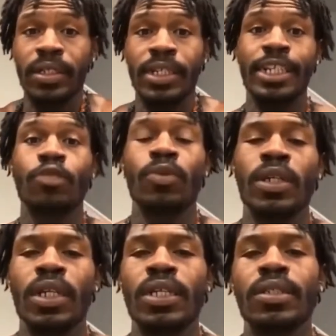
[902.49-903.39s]
It is what it
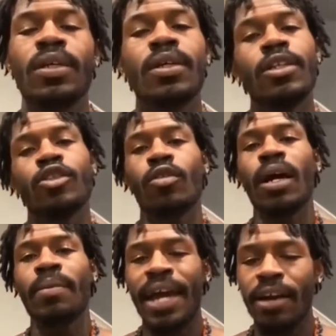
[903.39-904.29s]
is. So
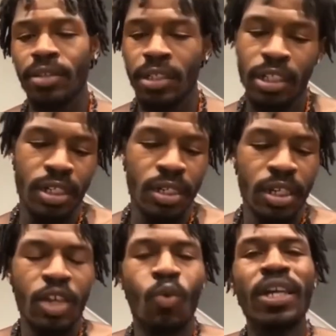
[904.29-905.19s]
coming out the hood,
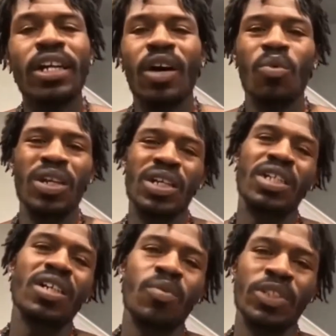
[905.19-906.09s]
we come with a
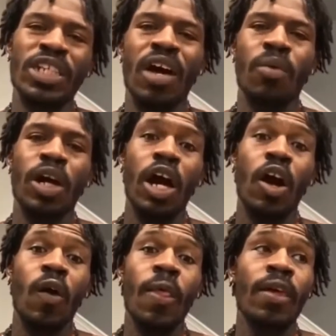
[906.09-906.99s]
hood, which I would
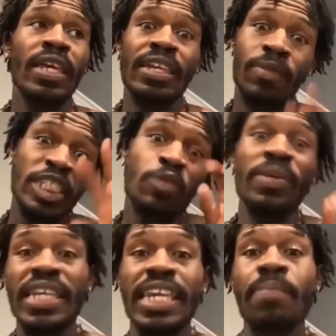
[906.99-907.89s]
call, we
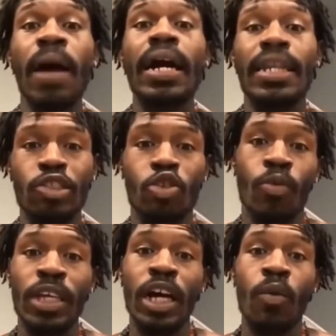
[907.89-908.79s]
speak Ebonics. So we
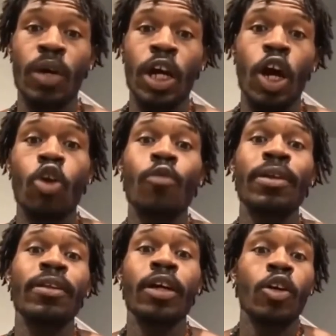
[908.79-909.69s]
come with
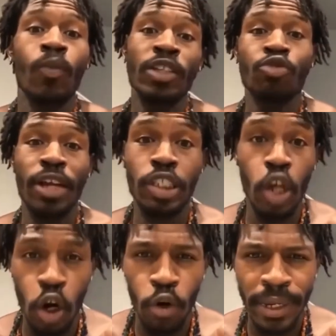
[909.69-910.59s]
we dress
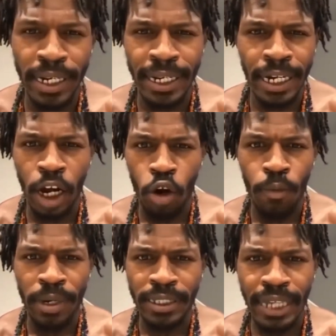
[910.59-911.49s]
urban in an
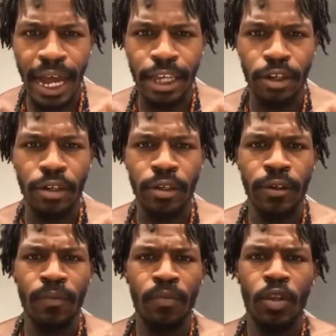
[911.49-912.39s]
urban attire.
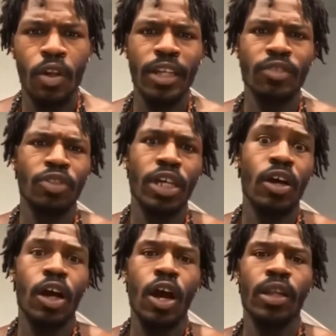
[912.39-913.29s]
You know, that's what y'all
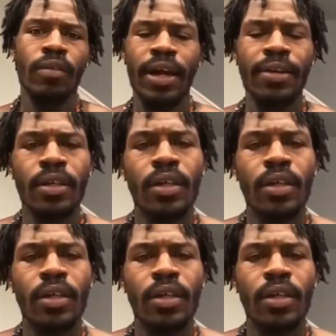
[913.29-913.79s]
call it, right?